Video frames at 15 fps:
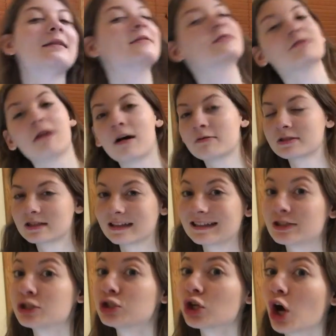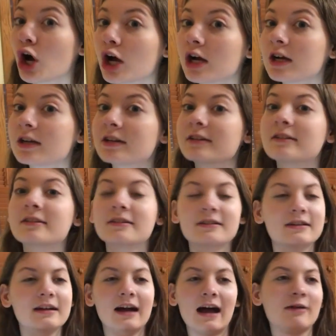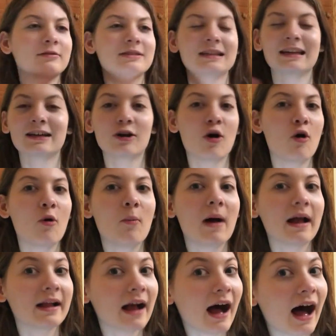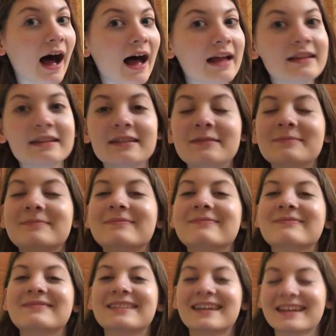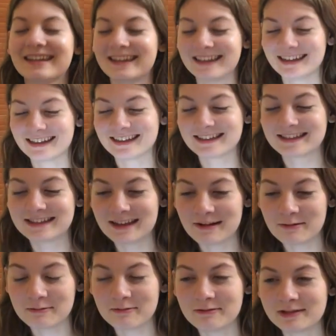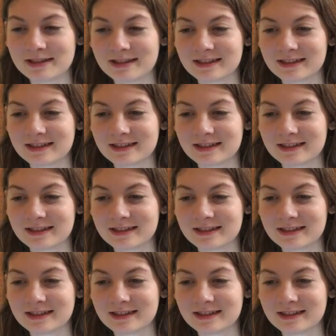So I was like shook. I was like, oh my god. So